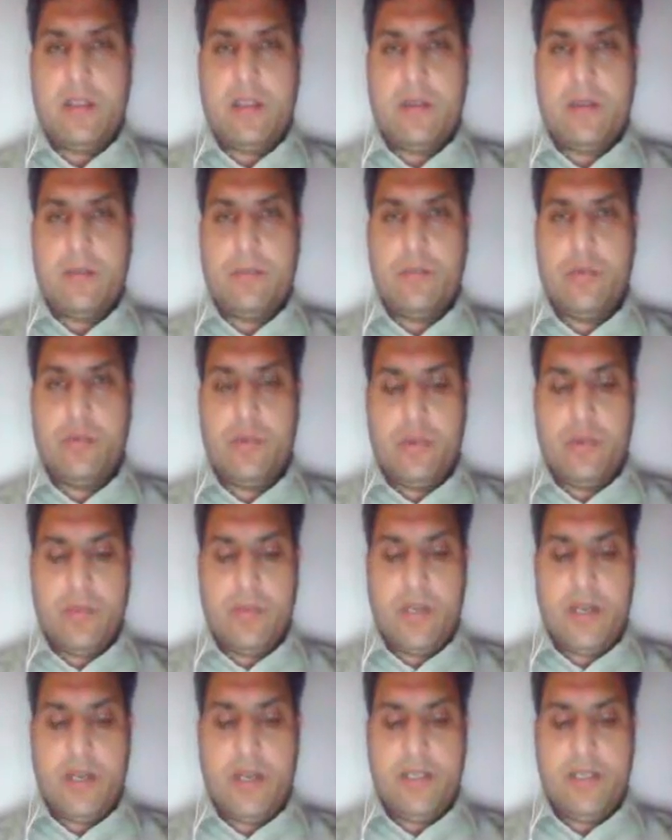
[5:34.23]

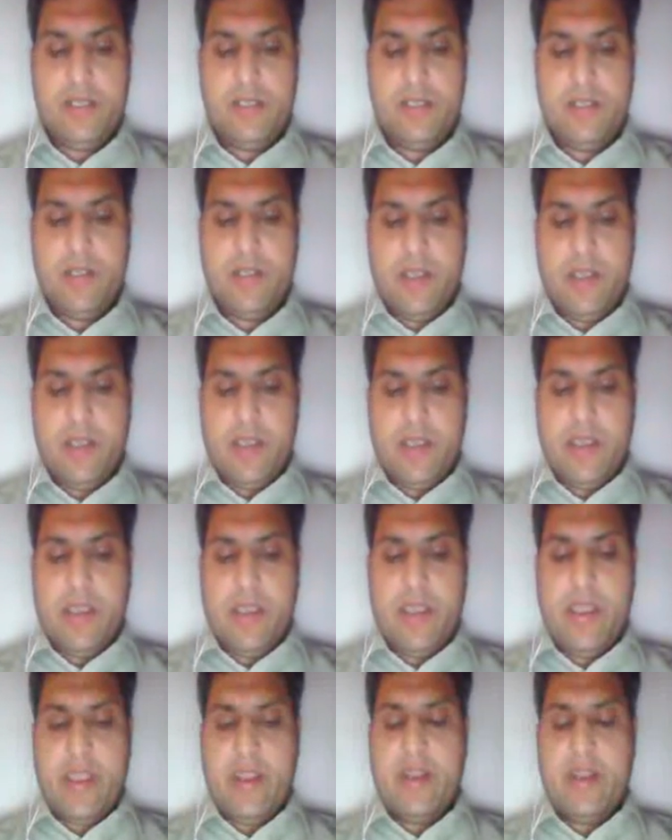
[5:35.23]
poliomyelitis,
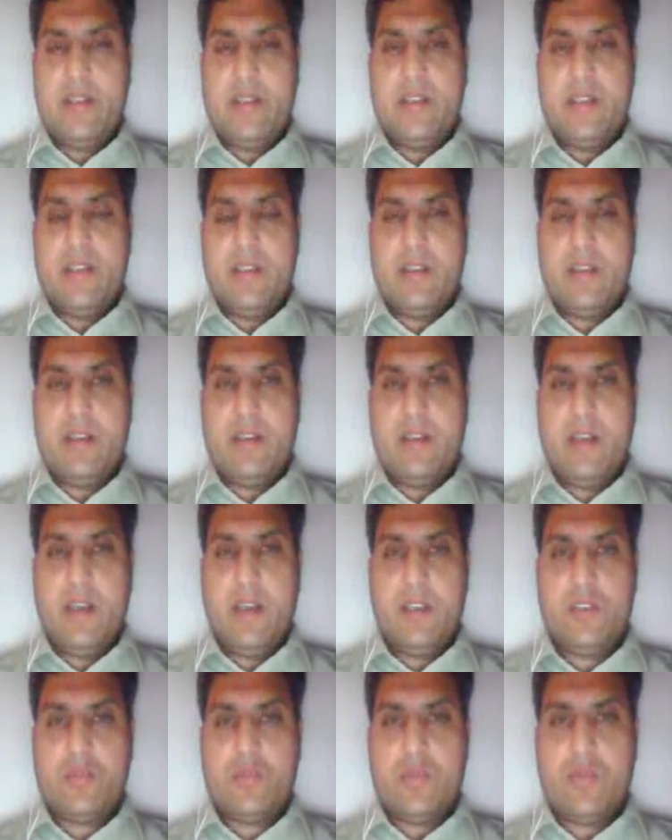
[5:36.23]
and the
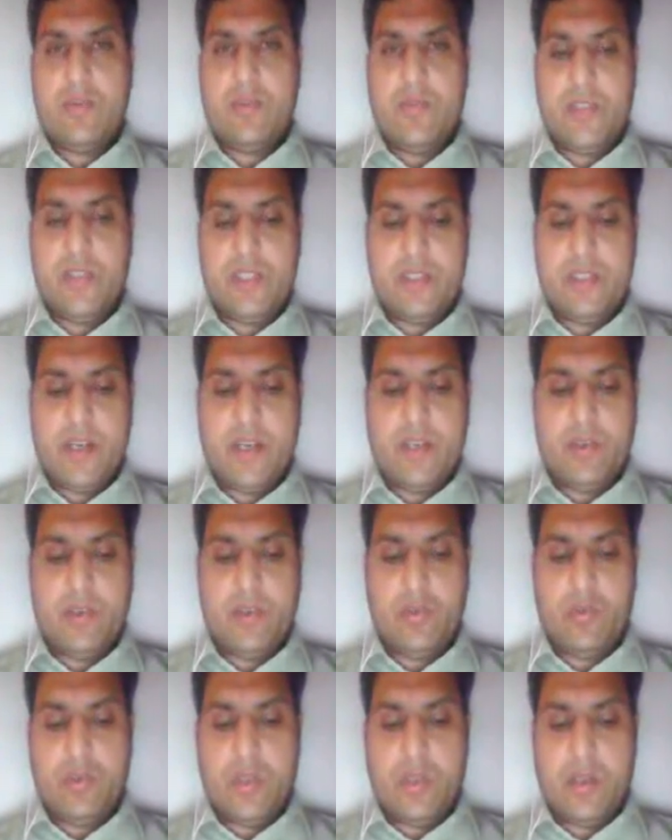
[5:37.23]
last one, which is related
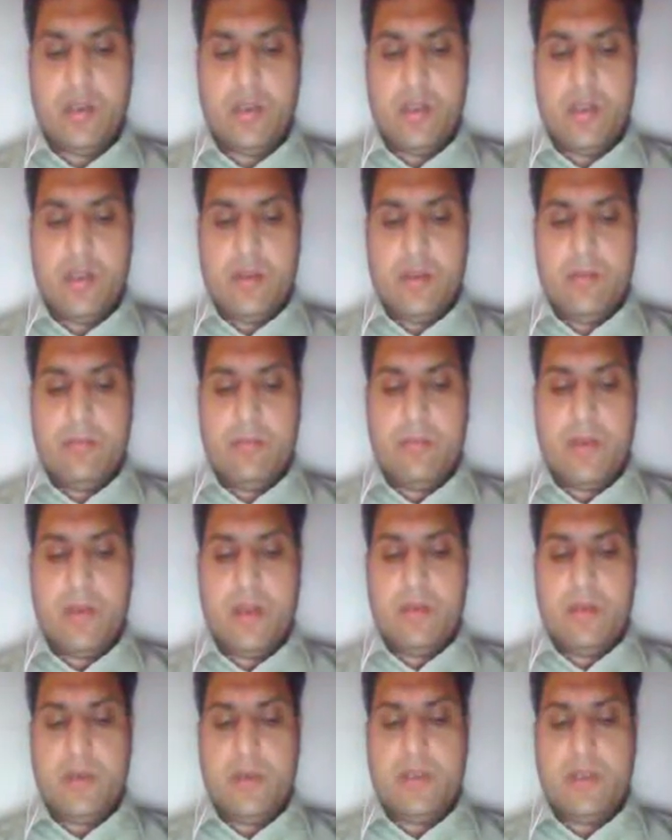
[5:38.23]
to the
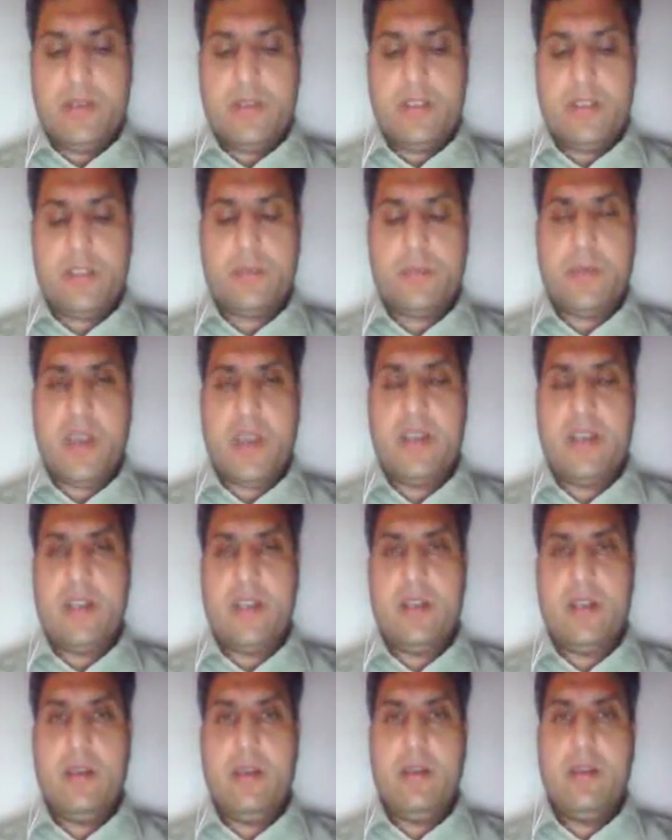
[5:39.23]
bulbar
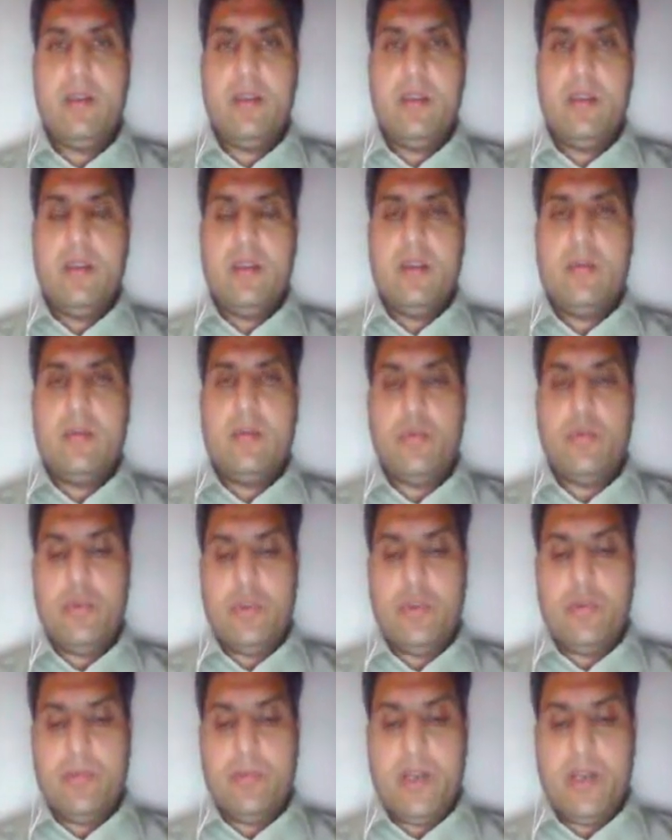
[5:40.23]
spinal
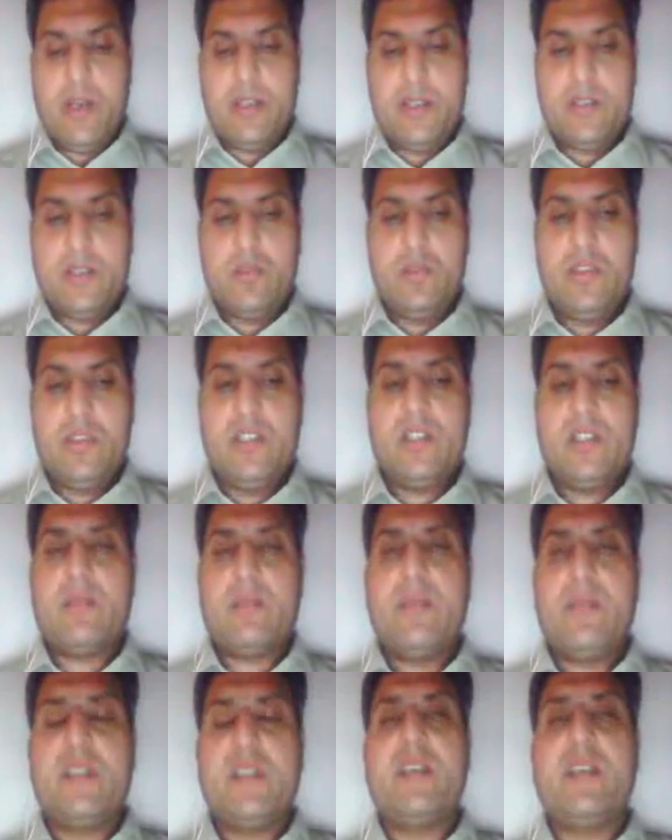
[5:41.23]
poliomyelitis. So these are
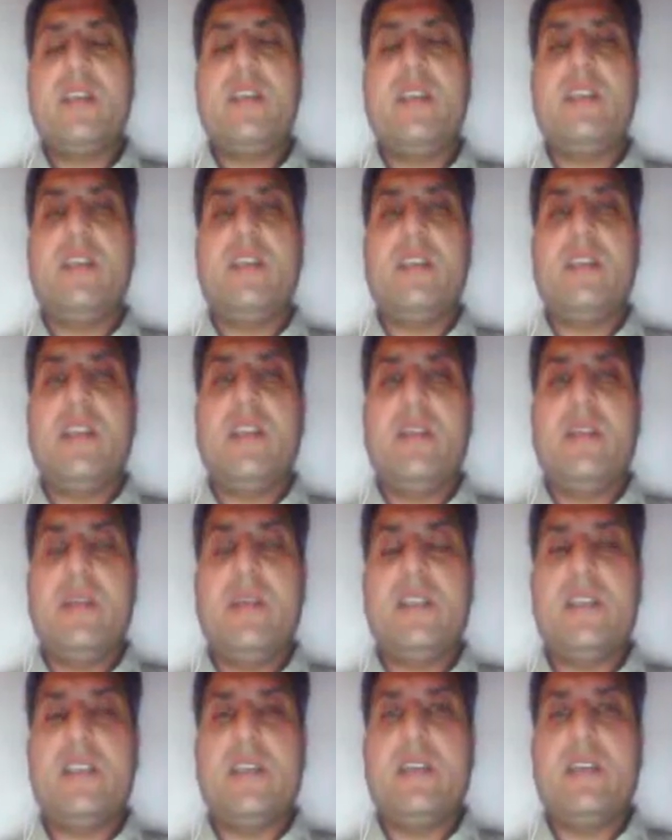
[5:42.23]
basically the three
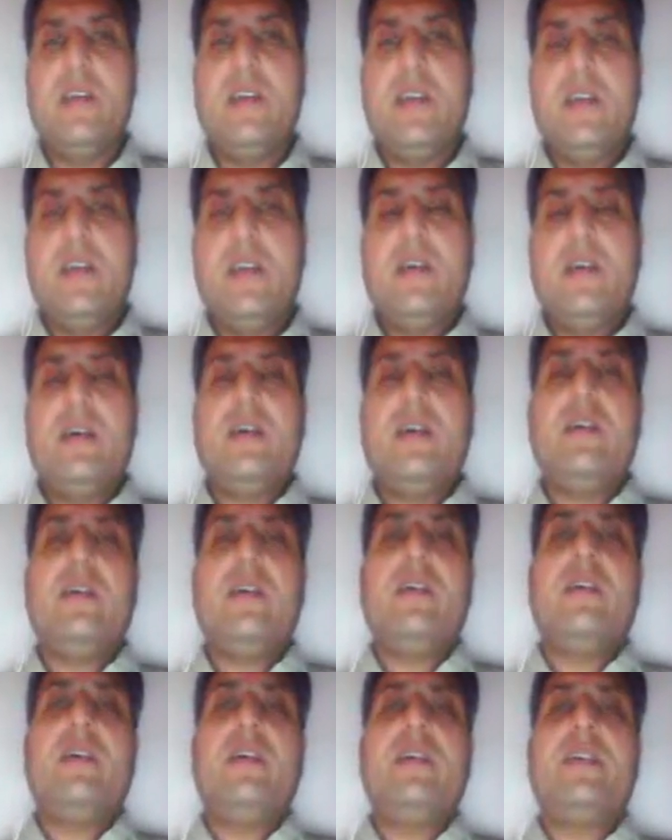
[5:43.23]
basic
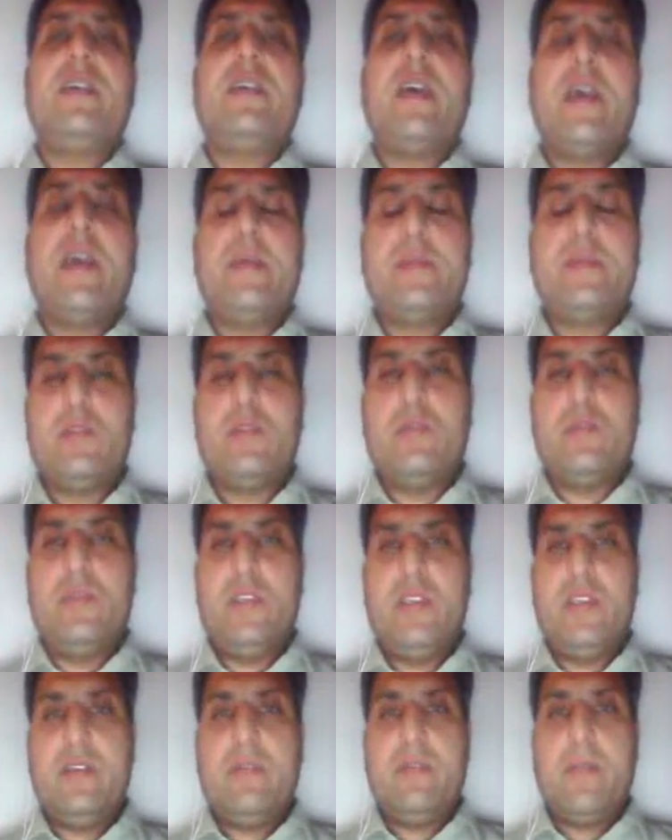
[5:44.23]
types of
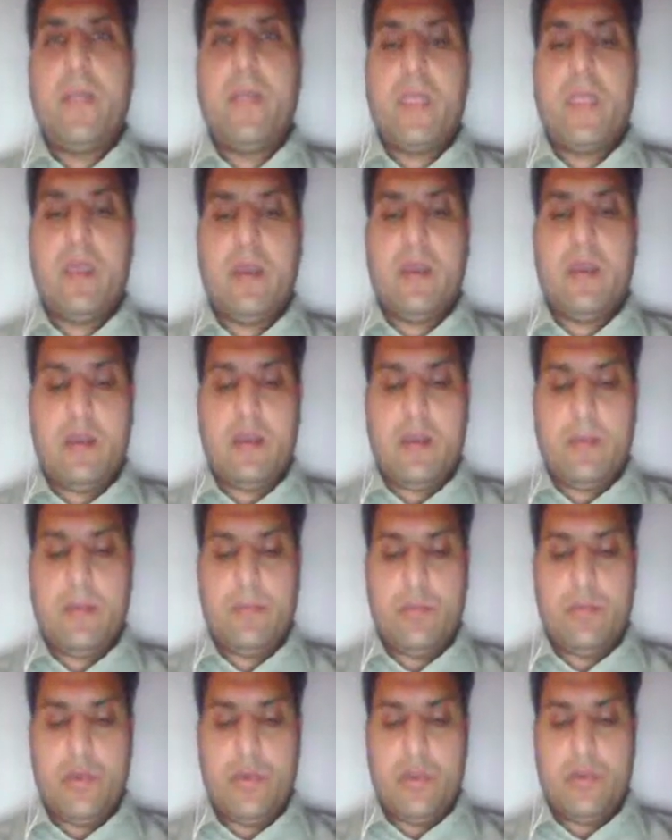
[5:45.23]
the
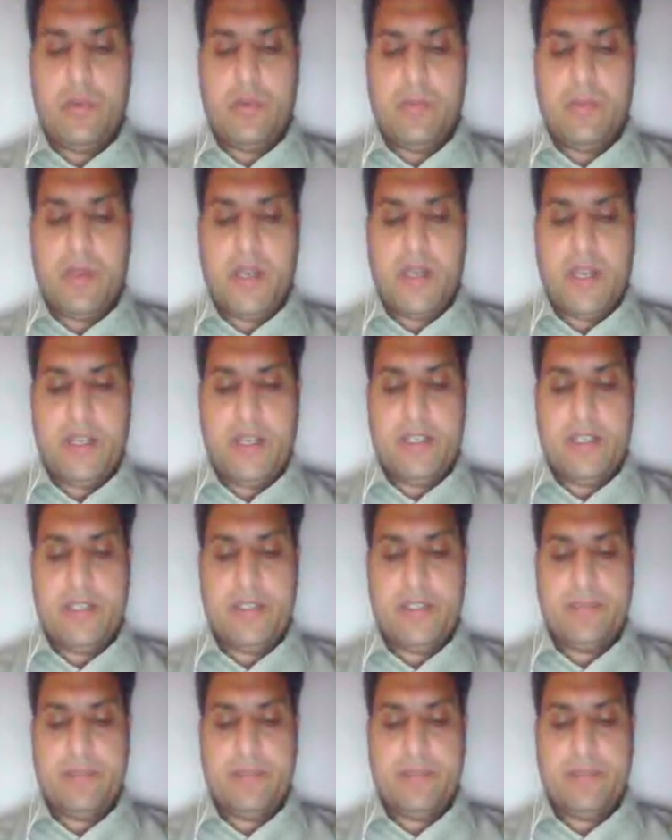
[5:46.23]
poliomyelitis.